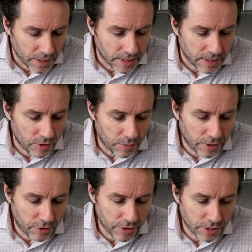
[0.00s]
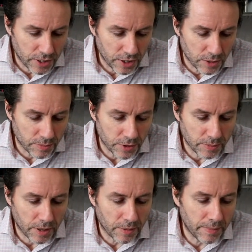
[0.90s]
There have been criticisms
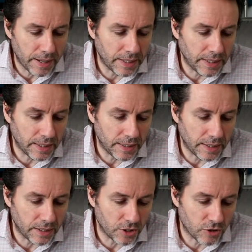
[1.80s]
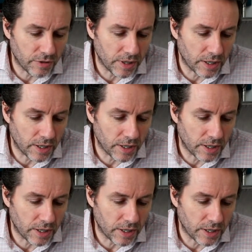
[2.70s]
among many in the industry,